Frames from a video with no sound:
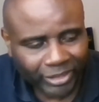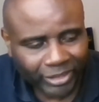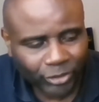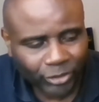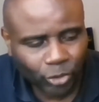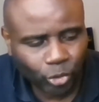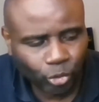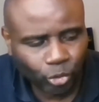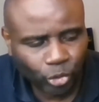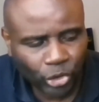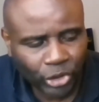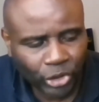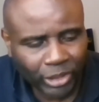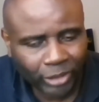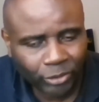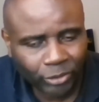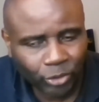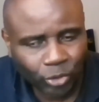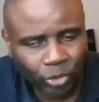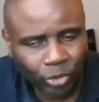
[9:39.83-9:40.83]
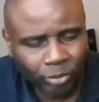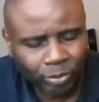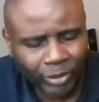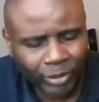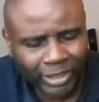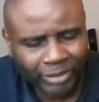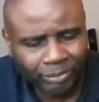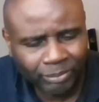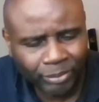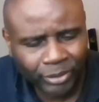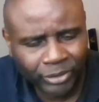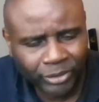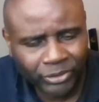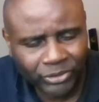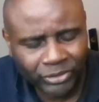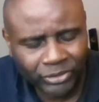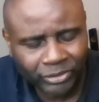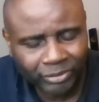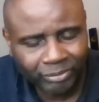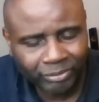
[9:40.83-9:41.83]
to reach out to the blind
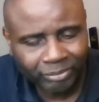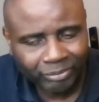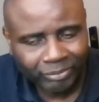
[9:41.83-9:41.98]
person